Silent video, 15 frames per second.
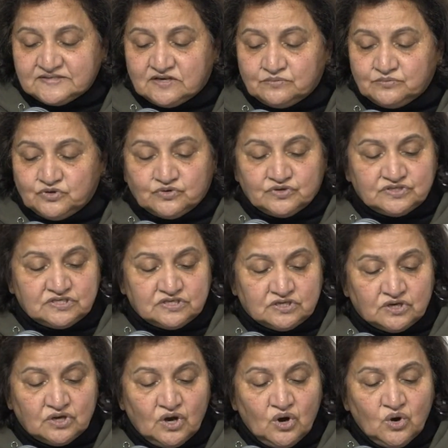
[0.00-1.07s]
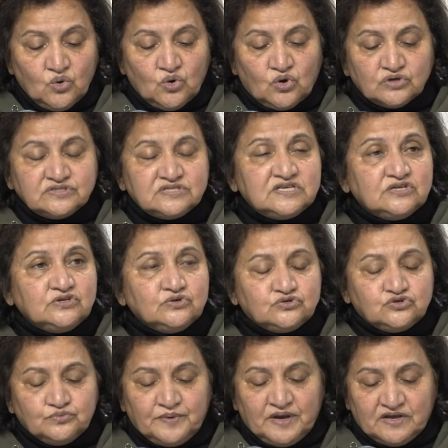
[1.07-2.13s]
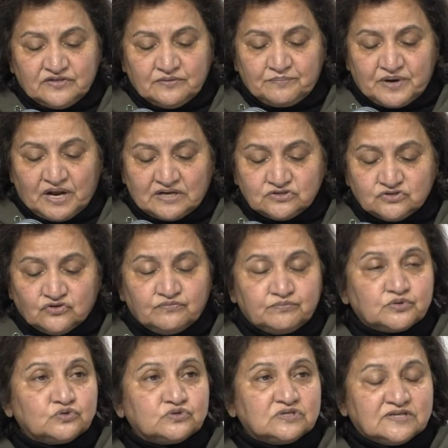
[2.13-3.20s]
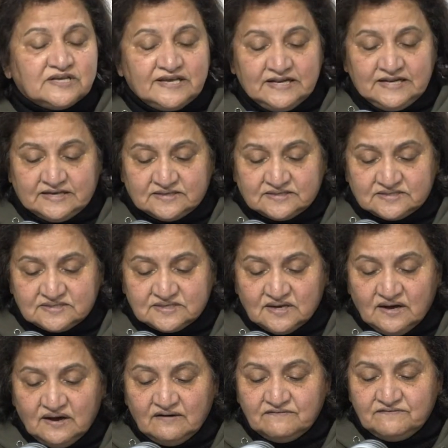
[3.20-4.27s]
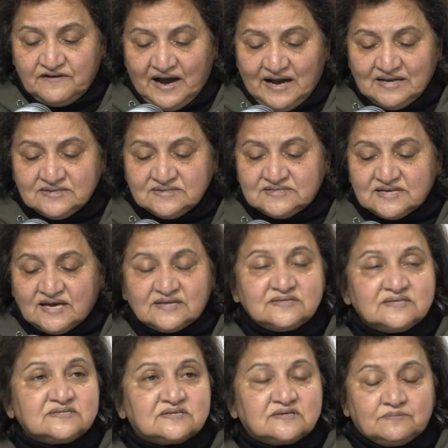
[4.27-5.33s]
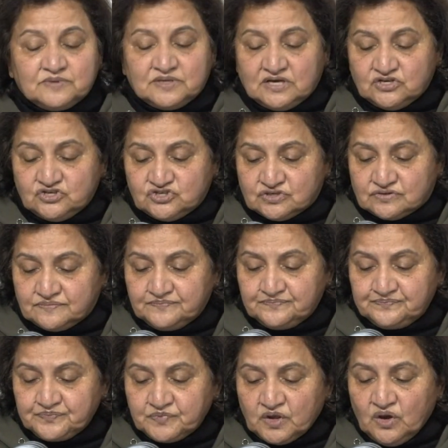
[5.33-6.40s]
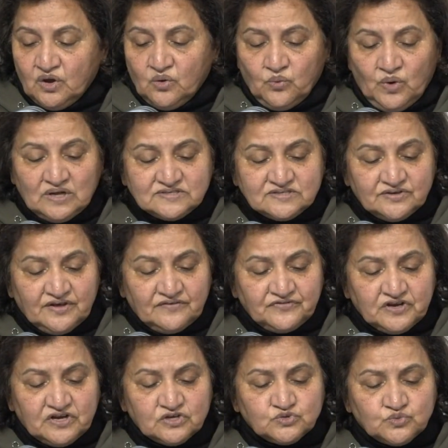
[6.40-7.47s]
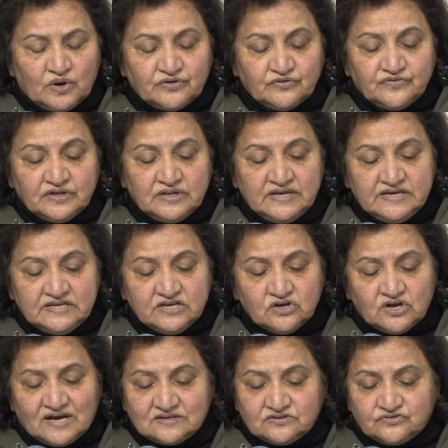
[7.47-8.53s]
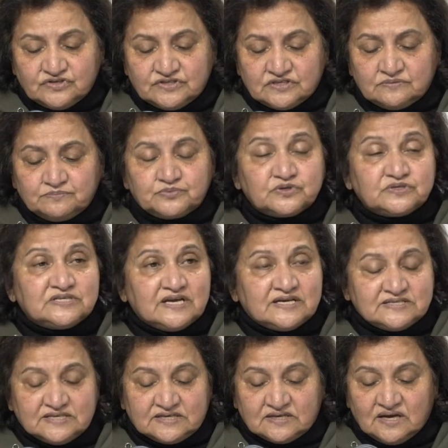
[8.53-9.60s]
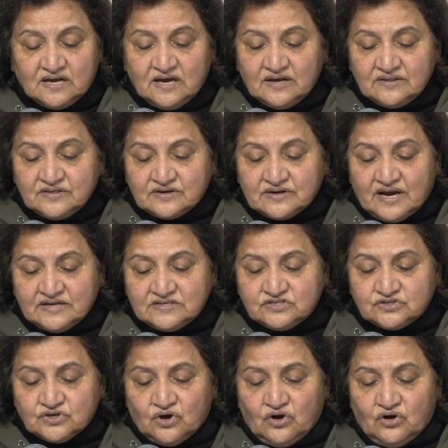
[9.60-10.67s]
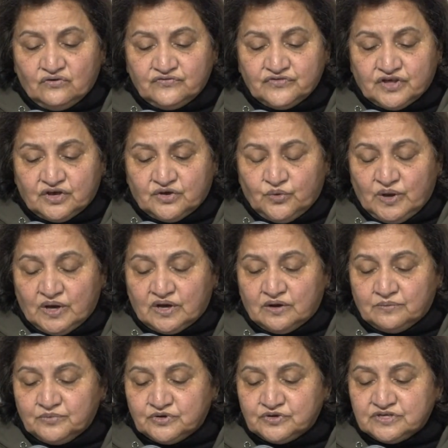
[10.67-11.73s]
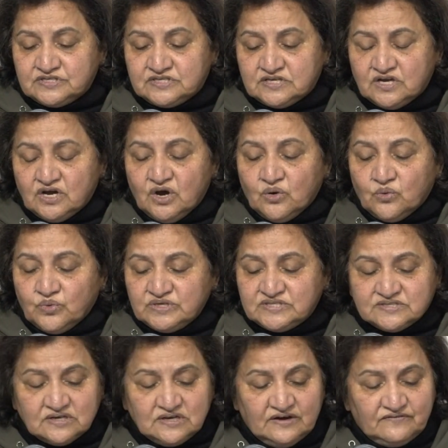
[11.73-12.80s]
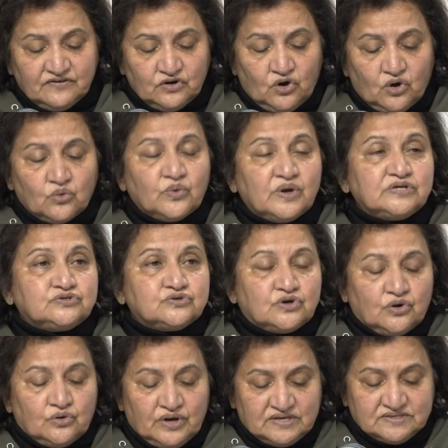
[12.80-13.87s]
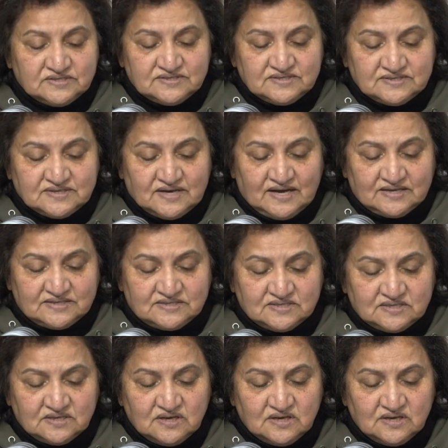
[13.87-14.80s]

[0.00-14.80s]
community who continue to bear the brunt of brutal killings, violence, and discrimination. While South Africa is one of the leading countries in protecting the rights of the queer community, we still have a long way to go as a society.